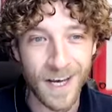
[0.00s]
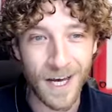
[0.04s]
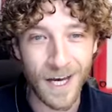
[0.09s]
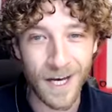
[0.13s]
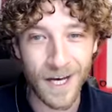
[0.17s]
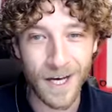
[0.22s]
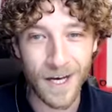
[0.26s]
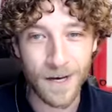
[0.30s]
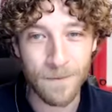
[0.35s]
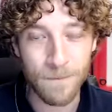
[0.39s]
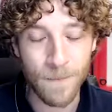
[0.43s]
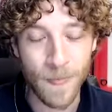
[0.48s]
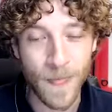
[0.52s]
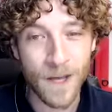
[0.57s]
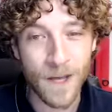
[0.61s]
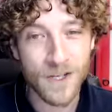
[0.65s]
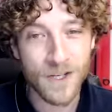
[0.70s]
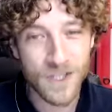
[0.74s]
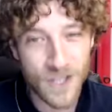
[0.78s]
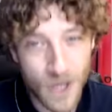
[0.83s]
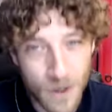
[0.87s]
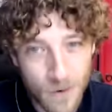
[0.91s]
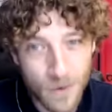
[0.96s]

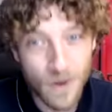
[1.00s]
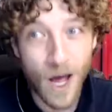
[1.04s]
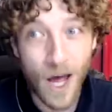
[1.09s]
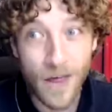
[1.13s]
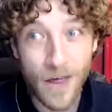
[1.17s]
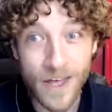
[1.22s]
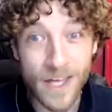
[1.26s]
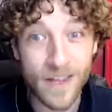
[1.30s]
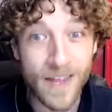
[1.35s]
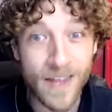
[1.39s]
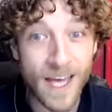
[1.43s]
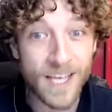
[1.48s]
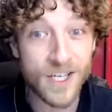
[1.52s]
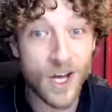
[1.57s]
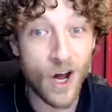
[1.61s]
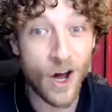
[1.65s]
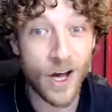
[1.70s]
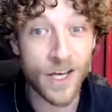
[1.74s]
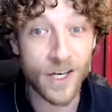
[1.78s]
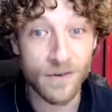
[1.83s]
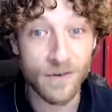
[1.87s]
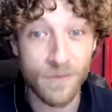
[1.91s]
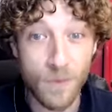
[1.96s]
So I think that's
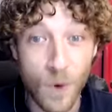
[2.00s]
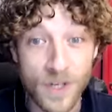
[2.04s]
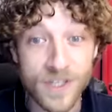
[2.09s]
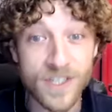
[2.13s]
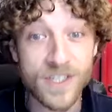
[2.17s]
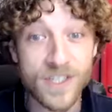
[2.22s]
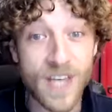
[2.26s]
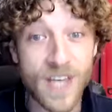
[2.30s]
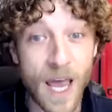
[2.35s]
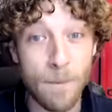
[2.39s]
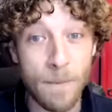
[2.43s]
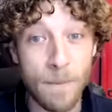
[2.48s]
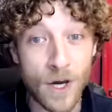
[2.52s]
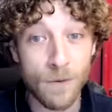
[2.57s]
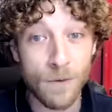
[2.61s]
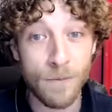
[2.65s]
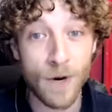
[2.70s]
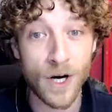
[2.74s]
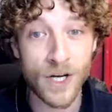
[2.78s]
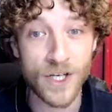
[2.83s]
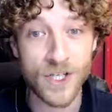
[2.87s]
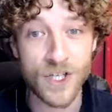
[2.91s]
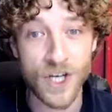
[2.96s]
kind of what set me on
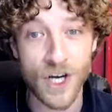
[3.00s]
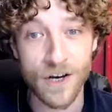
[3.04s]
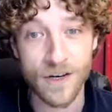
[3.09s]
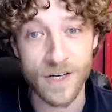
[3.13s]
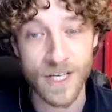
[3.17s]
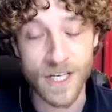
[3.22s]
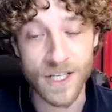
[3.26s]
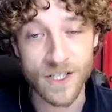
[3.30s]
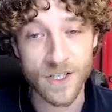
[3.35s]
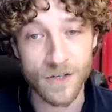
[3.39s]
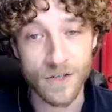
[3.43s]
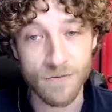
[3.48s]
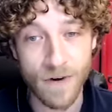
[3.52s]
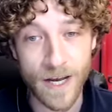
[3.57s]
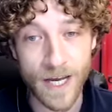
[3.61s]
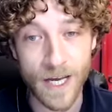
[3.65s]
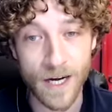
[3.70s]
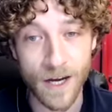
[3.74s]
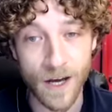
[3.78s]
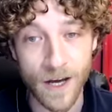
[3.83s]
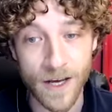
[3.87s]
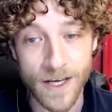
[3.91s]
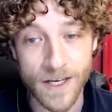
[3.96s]
my journey to
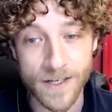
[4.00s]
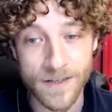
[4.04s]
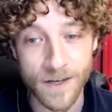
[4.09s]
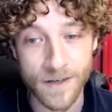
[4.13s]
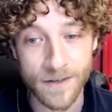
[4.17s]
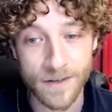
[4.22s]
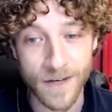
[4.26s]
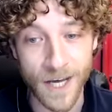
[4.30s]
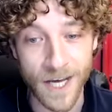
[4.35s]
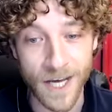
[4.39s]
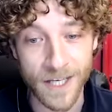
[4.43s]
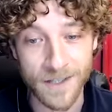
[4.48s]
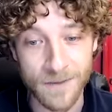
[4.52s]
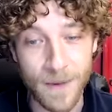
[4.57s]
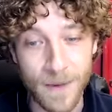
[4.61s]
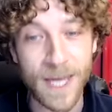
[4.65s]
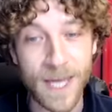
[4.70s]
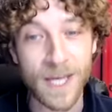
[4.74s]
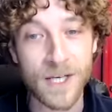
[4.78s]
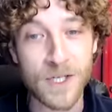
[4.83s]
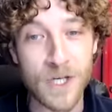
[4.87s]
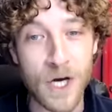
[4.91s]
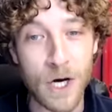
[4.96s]
realize, and
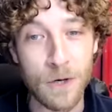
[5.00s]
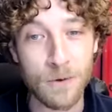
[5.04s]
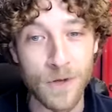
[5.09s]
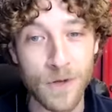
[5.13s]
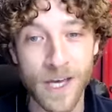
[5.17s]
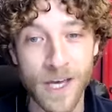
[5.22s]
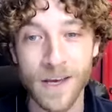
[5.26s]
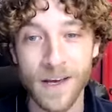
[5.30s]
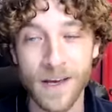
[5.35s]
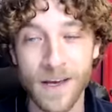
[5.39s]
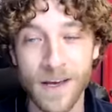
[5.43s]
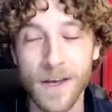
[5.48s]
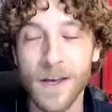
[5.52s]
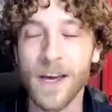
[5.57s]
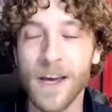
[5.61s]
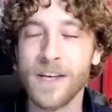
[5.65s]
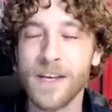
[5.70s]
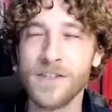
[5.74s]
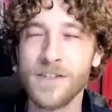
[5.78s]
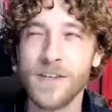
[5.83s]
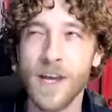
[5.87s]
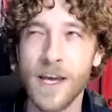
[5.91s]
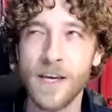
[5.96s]
being told that
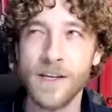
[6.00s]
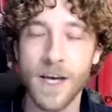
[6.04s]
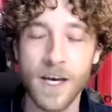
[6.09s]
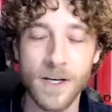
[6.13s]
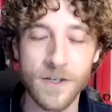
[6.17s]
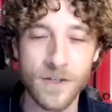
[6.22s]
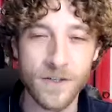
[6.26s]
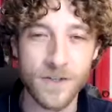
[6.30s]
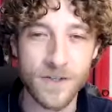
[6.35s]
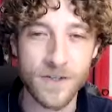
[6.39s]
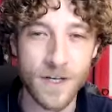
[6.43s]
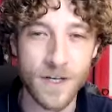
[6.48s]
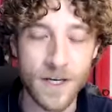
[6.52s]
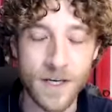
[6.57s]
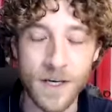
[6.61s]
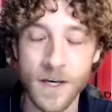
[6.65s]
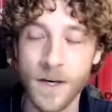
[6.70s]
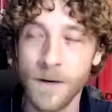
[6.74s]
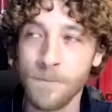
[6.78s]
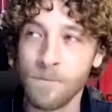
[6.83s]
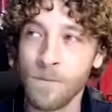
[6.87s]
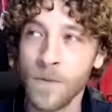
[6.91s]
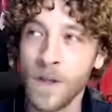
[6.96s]
estate agency
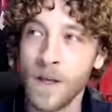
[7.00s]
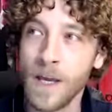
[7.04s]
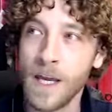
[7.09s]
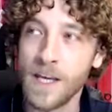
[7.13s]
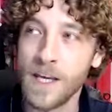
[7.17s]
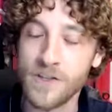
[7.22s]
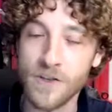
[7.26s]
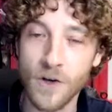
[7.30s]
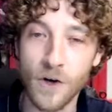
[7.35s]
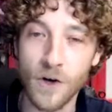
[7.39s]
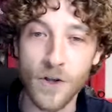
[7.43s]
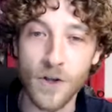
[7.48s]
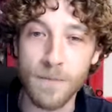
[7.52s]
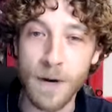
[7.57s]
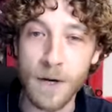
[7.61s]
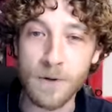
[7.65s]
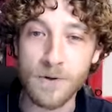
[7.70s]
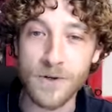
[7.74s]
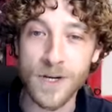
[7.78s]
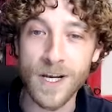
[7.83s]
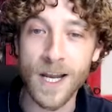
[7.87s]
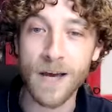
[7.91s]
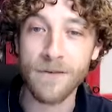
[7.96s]
is not the
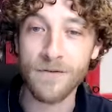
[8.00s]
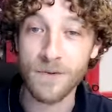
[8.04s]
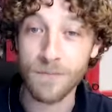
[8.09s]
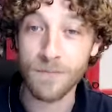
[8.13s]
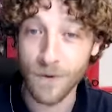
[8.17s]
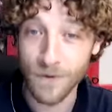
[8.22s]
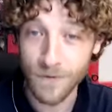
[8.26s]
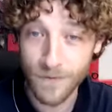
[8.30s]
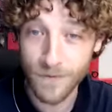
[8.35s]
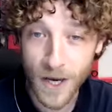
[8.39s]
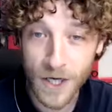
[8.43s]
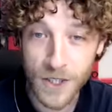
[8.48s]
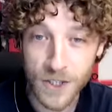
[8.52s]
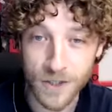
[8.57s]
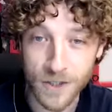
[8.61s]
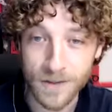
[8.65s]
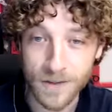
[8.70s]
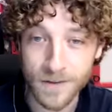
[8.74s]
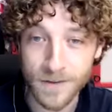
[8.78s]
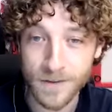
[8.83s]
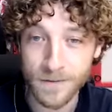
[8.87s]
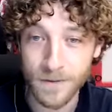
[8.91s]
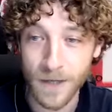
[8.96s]
most loved
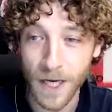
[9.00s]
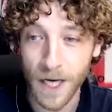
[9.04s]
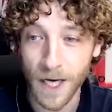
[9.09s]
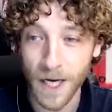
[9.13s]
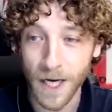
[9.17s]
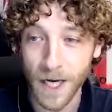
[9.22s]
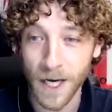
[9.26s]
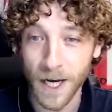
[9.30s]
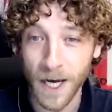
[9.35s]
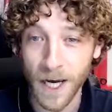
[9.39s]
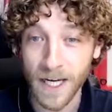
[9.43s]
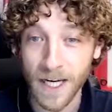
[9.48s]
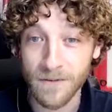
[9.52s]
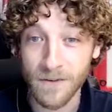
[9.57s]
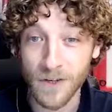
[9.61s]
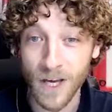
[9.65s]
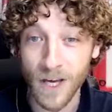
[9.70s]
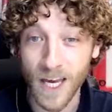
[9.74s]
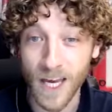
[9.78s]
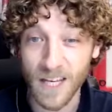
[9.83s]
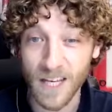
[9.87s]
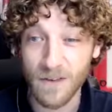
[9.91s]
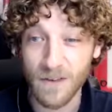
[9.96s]
profession. And
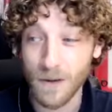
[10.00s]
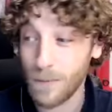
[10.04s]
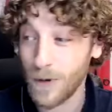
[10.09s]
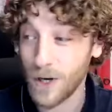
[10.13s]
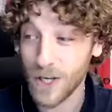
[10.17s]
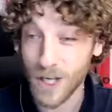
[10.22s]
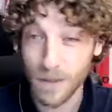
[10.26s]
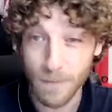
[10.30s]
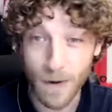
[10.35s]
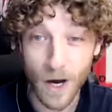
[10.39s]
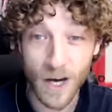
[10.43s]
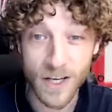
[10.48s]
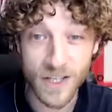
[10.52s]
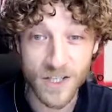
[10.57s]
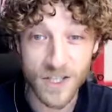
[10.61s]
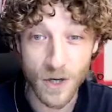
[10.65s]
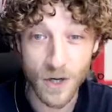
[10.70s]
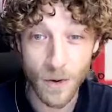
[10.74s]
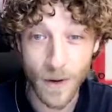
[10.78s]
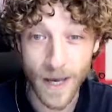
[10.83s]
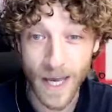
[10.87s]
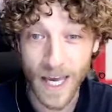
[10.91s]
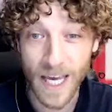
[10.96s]
if you put your mind
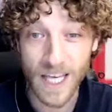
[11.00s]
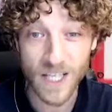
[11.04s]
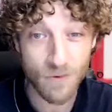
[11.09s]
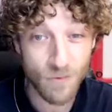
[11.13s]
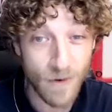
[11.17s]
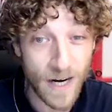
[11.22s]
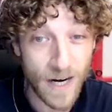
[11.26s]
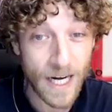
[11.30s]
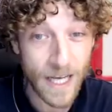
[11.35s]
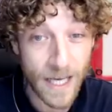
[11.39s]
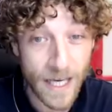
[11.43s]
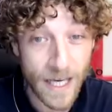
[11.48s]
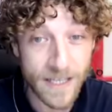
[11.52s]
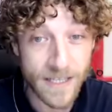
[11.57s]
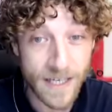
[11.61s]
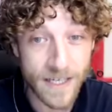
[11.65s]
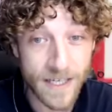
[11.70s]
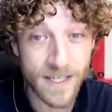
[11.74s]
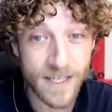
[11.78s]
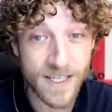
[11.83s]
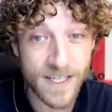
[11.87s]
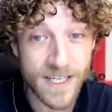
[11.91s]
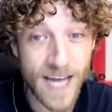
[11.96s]
to it, it's really easy
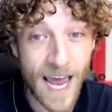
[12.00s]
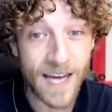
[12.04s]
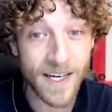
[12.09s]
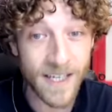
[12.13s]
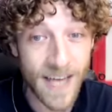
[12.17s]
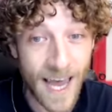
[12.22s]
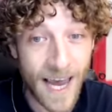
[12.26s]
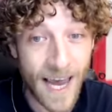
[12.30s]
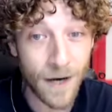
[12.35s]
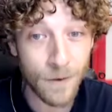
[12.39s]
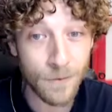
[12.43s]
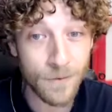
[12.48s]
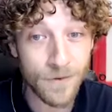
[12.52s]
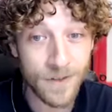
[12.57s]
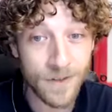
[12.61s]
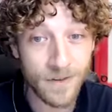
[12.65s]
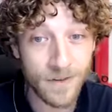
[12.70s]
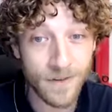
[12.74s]
to stand out.